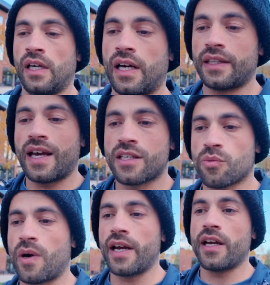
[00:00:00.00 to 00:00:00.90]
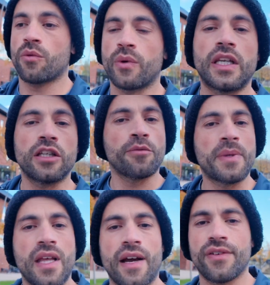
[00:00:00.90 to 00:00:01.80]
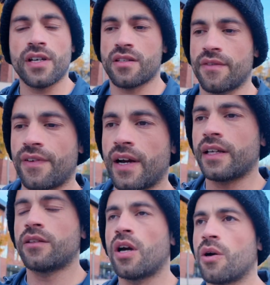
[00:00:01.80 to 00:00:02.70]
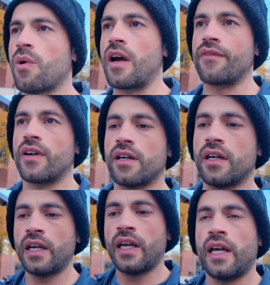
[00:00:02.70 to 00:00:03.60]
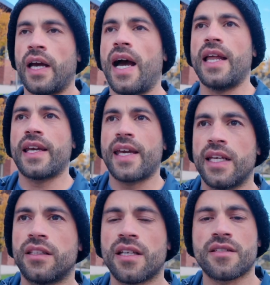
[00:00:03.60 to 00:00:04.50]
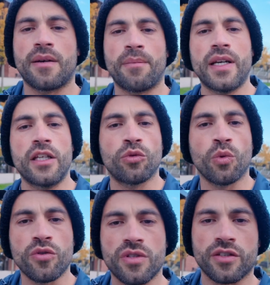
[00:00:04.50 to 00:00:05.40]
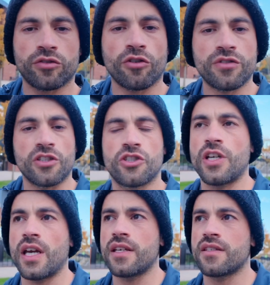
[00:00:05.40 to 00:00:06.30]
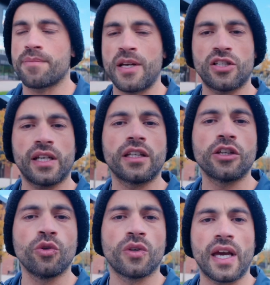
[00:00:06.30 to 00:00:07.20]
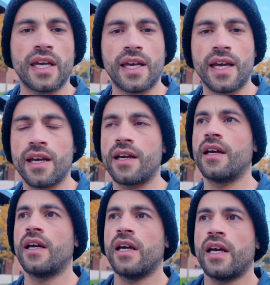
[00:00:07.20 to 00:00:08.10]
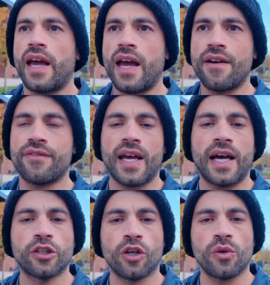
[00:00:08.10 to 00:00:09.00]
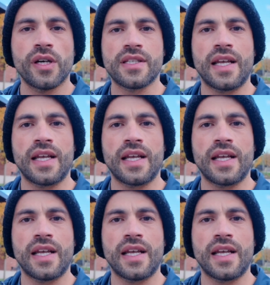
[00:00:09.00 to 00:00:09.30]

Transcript: And that's why we need to be diversified, whether allocating some money towards our stocks and shares, especially in the UK here. Every adult is